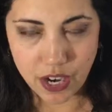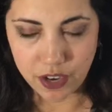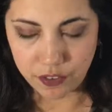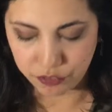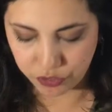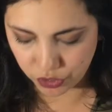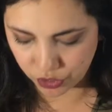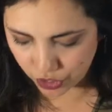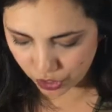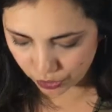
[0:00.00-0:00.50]
And
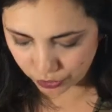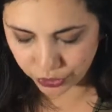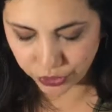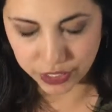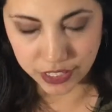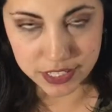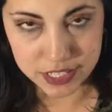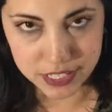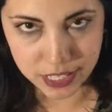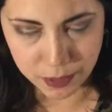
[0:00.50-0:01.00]
if you know, you
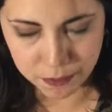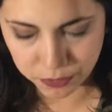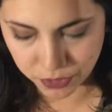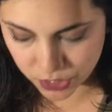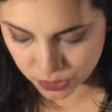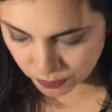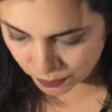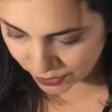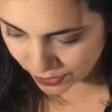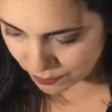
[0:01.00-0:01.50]
can skip
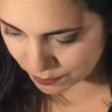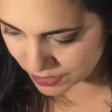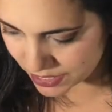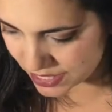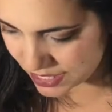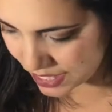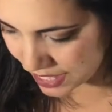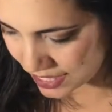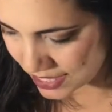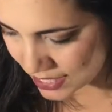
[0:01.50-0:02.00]
this part, but it
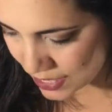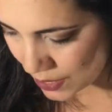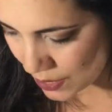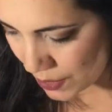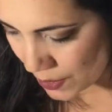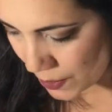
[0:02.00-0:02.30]
says